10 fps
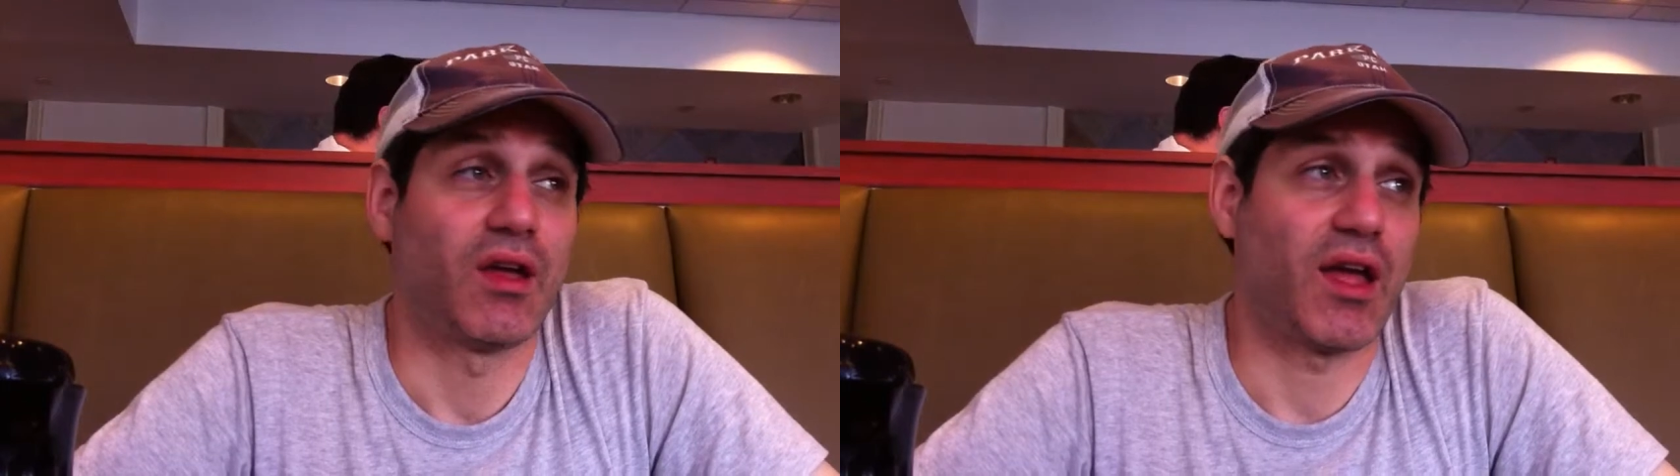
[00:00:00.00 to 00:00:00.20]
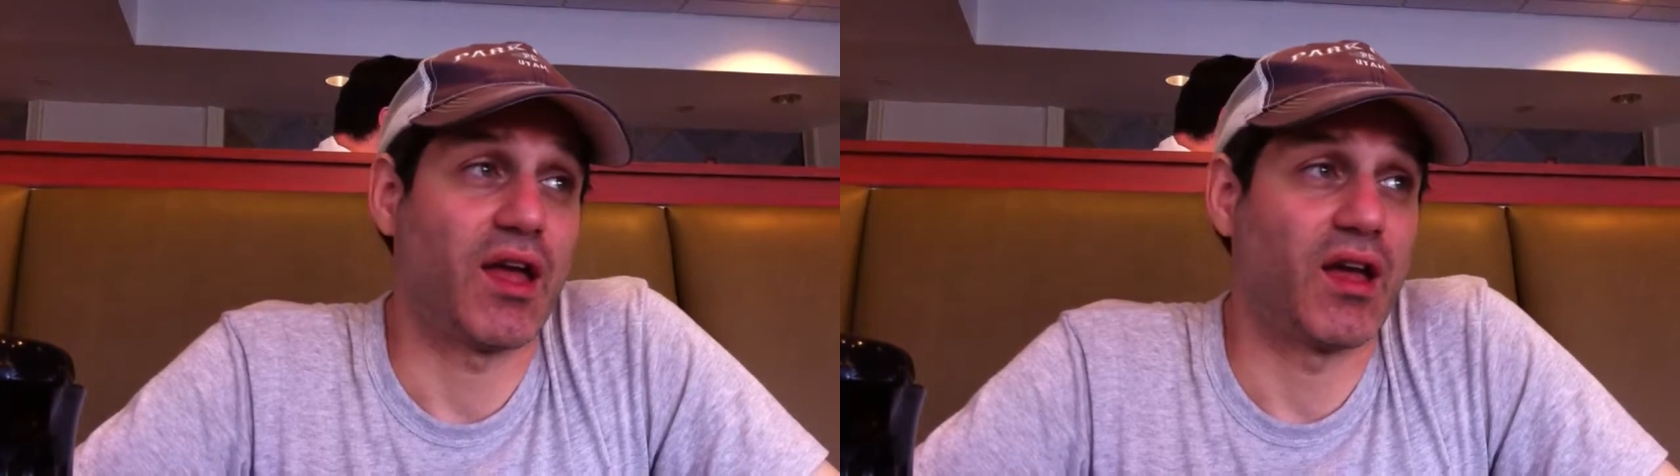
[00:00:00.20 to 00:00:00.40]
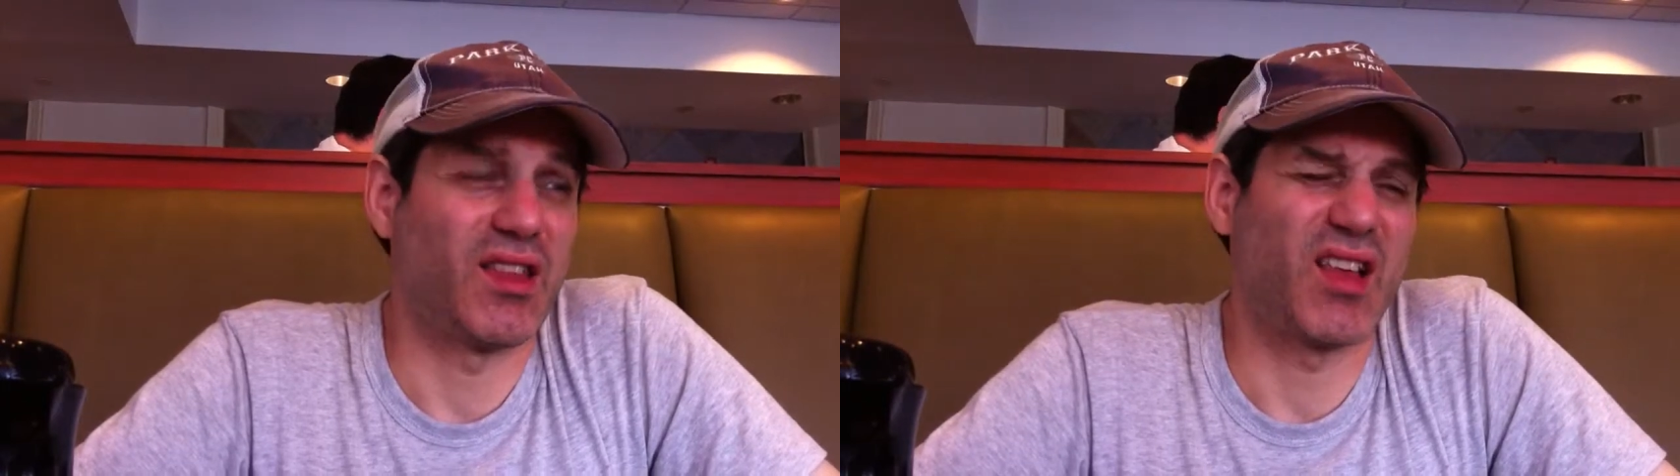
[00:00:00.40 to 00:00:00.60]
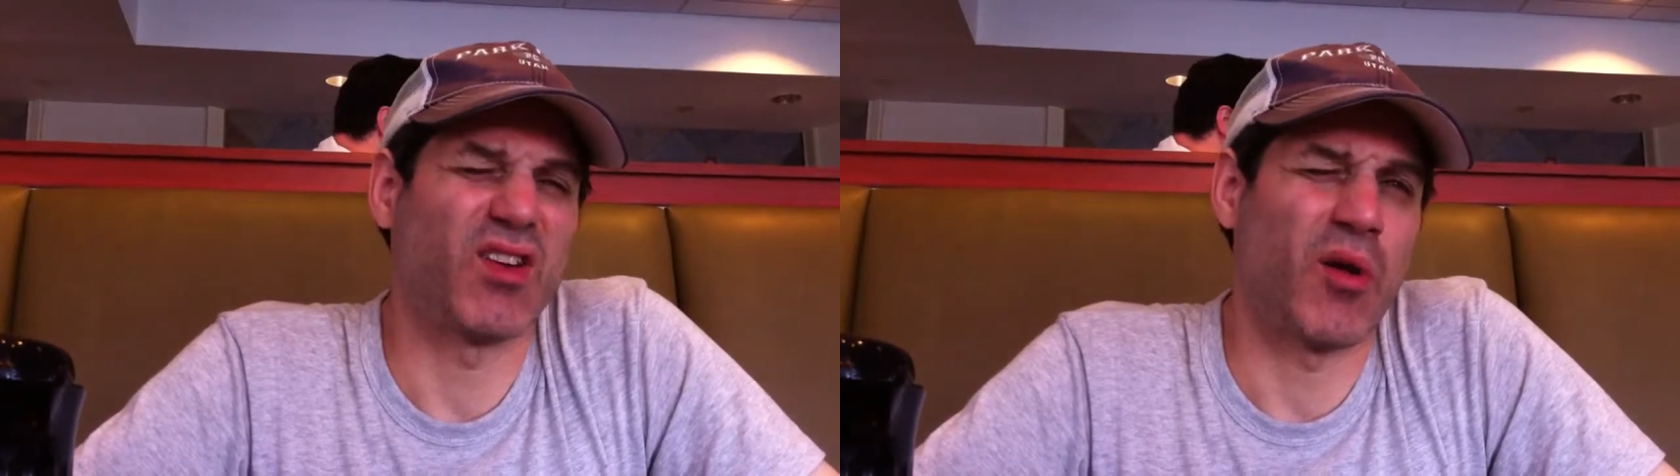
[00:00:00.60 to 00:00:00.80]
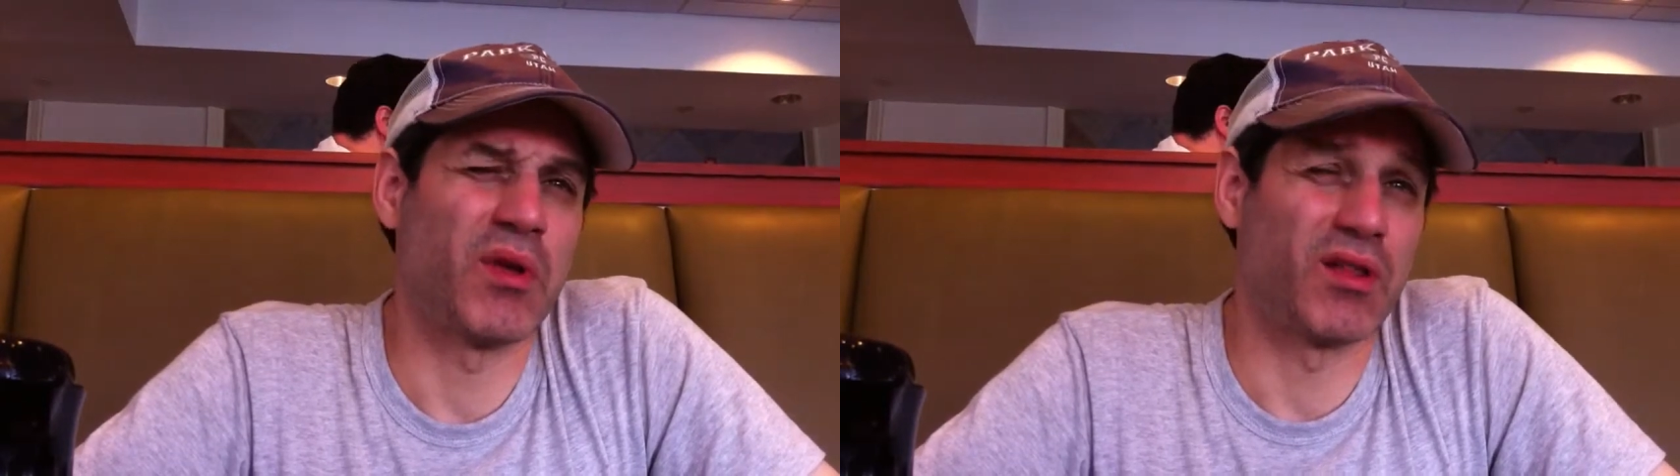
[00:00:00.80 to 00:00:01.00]
And that
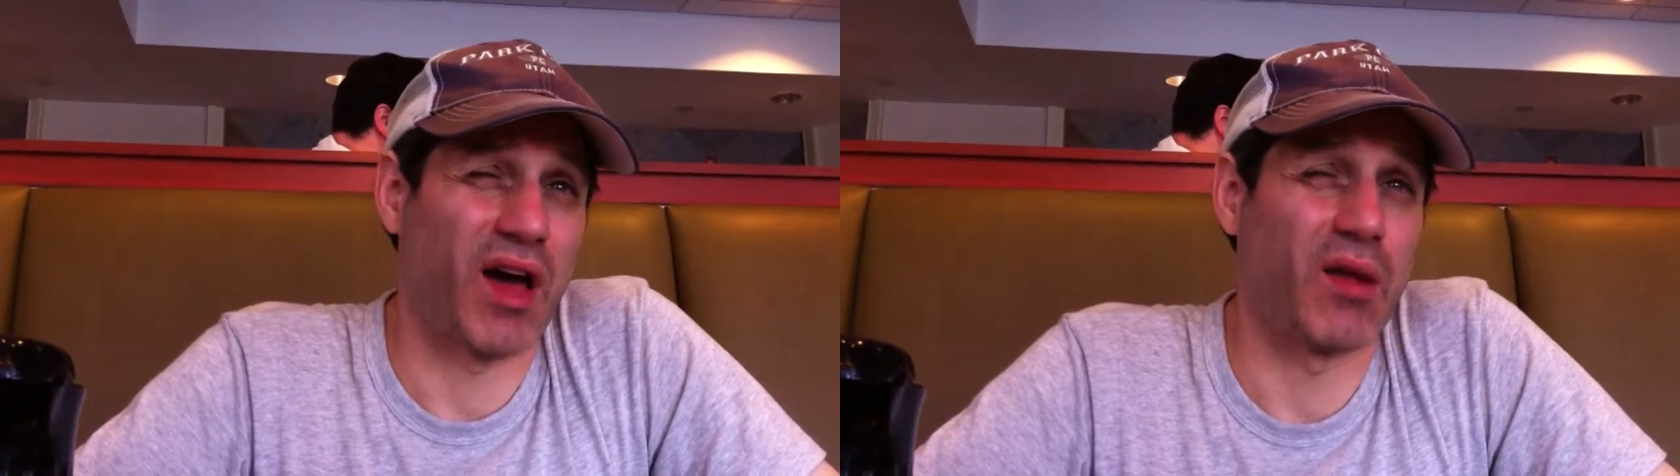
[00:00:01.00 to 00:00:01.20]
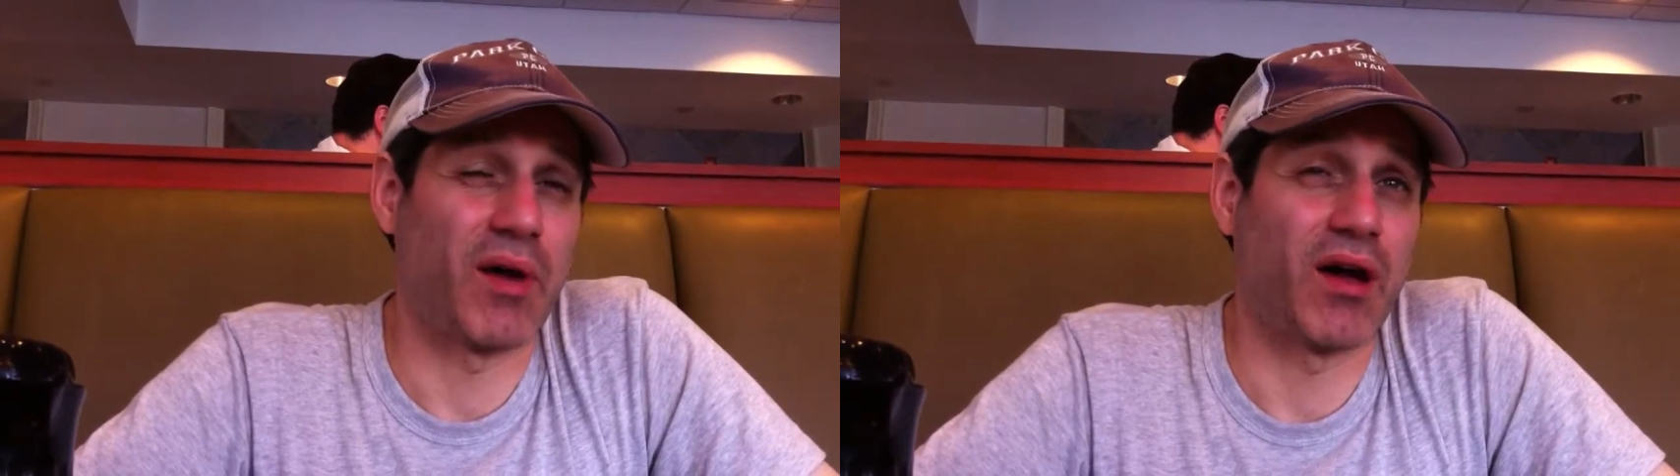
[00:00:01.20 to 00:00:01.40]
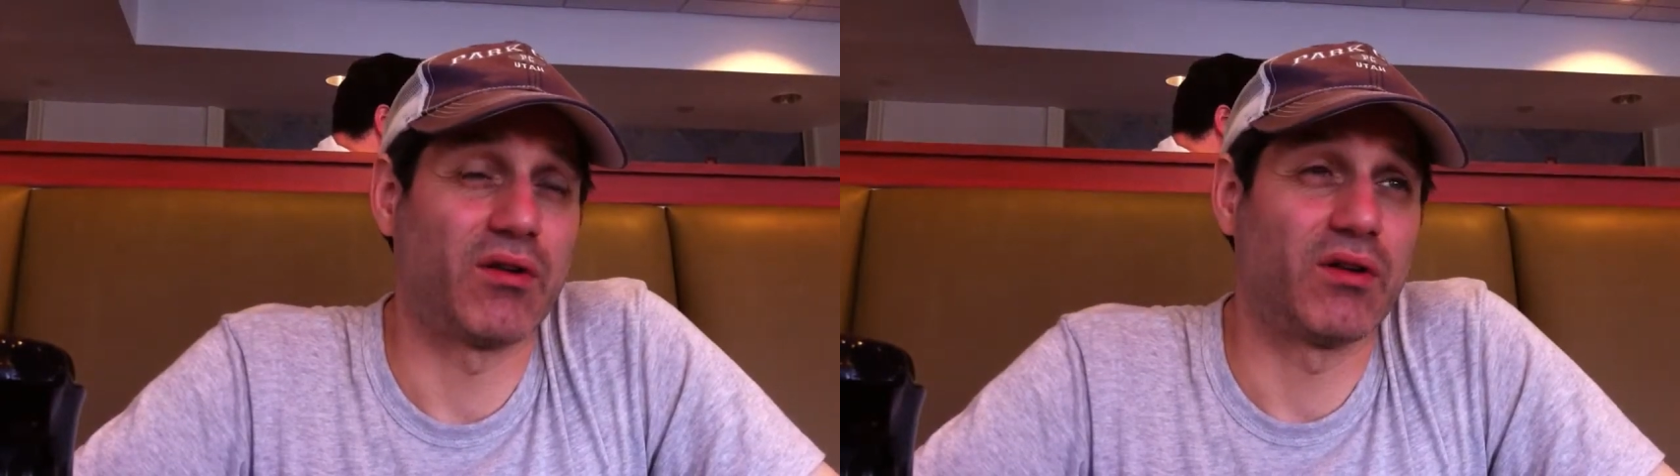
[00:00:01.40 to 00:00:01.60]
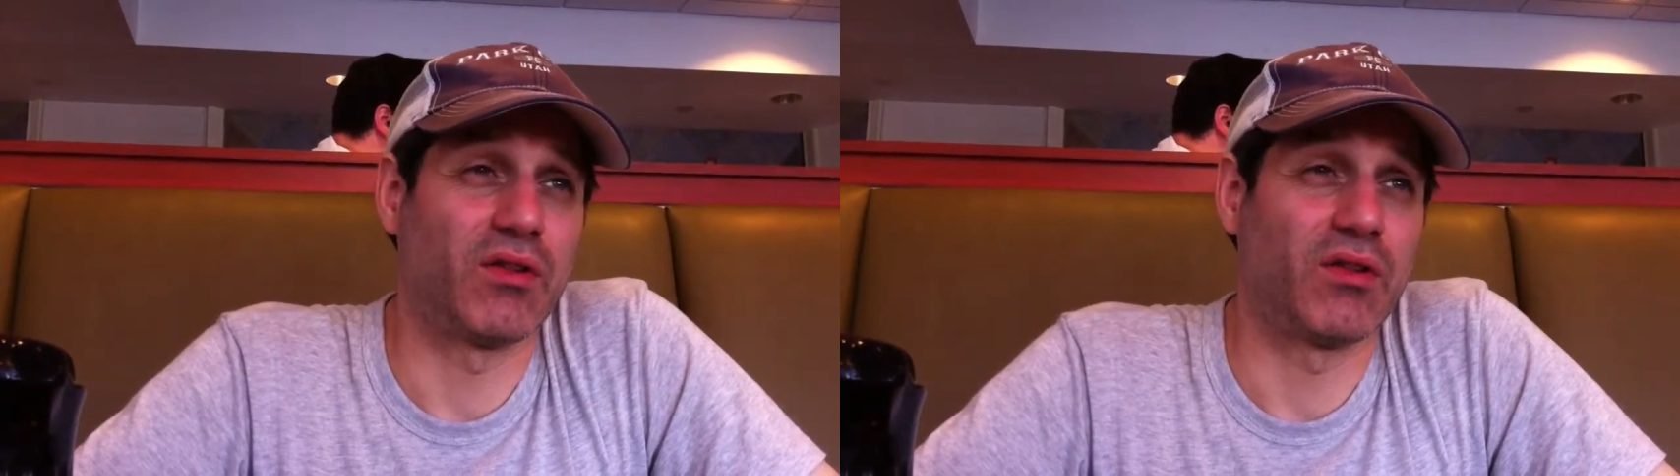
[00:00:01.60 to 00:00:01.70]
taught me a lot about